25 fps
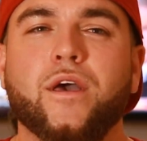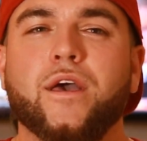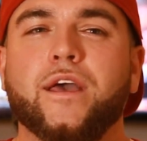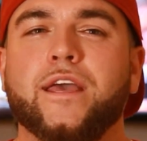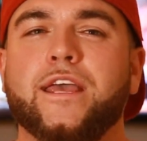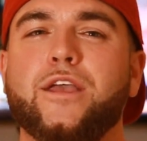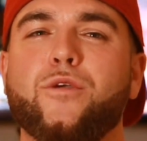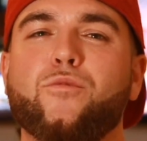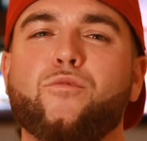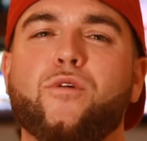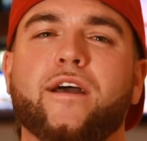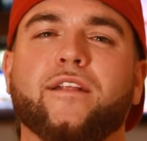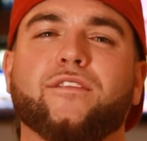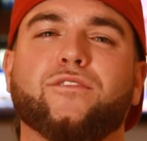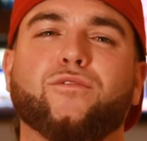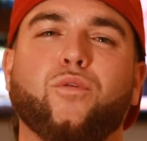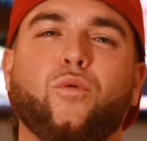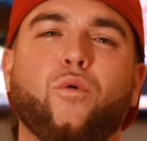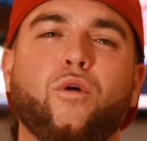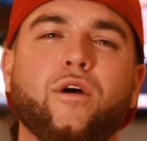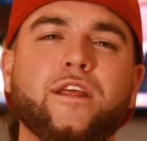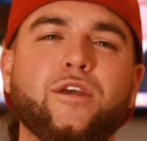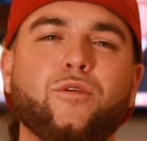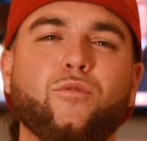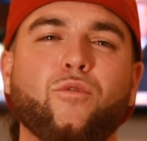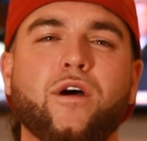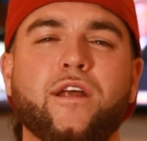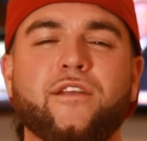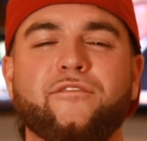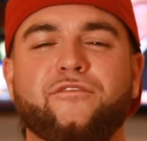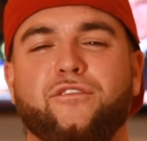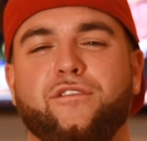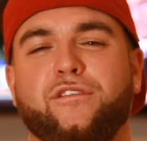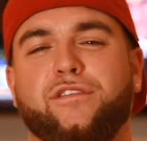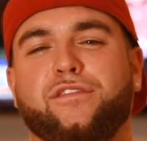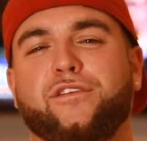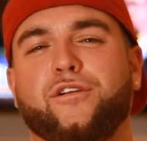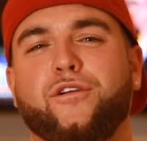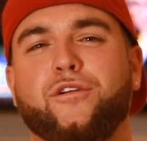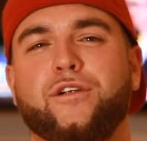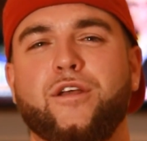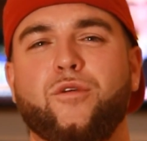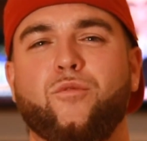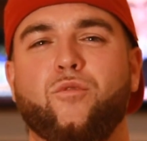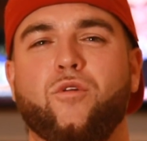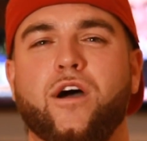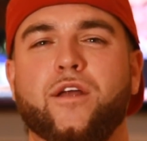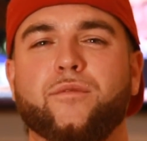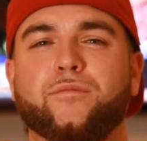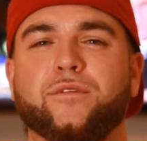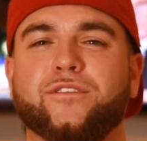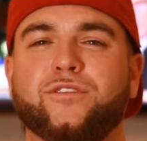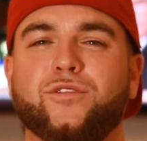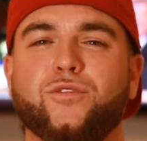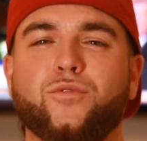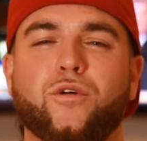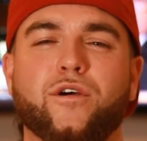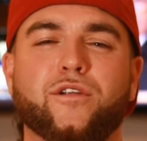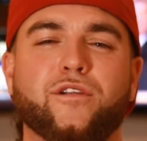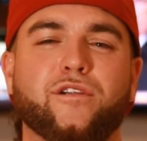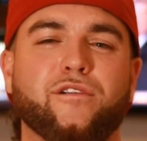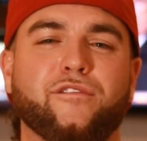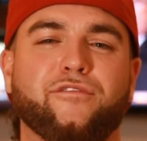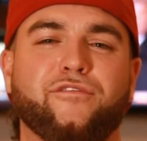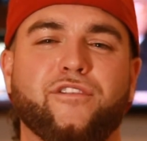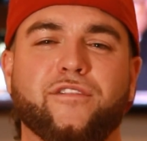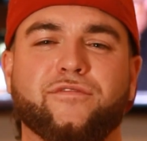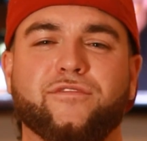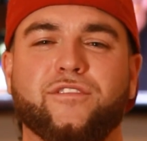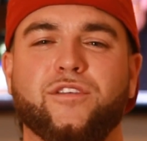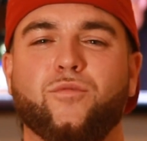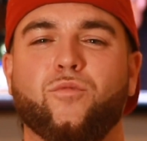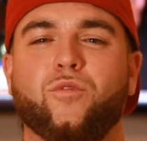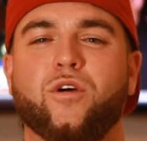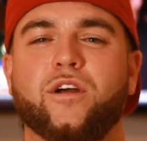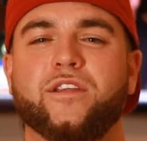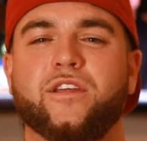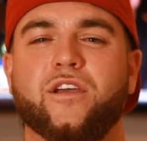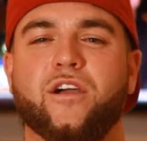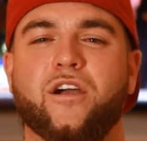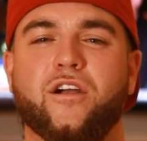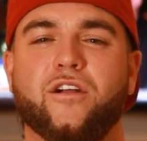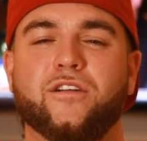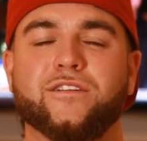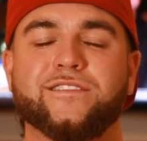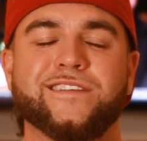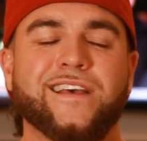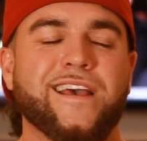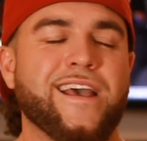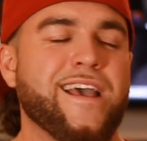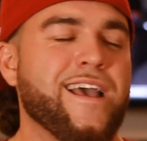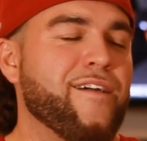He went 21 for 31 with 251 yards.